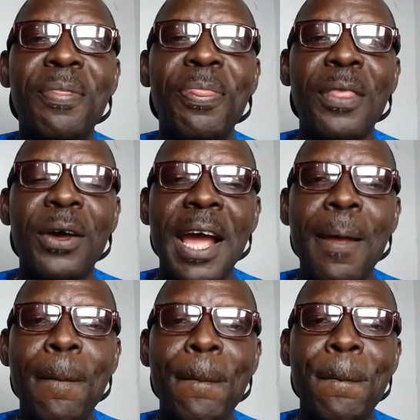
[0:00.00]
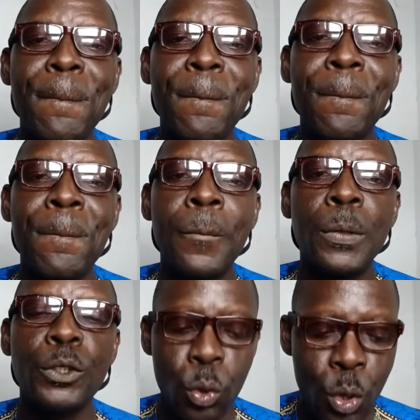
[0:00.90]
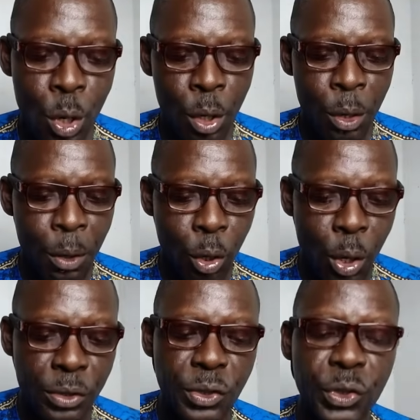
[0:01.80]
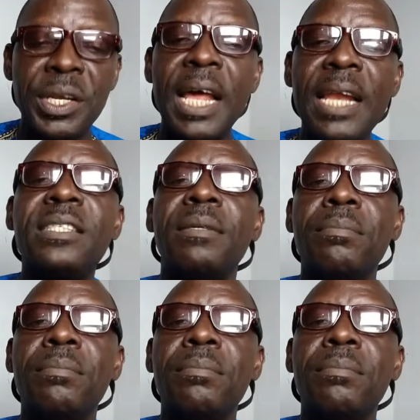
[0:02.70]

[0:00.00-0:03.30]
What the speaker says: All right? So, constitutionalism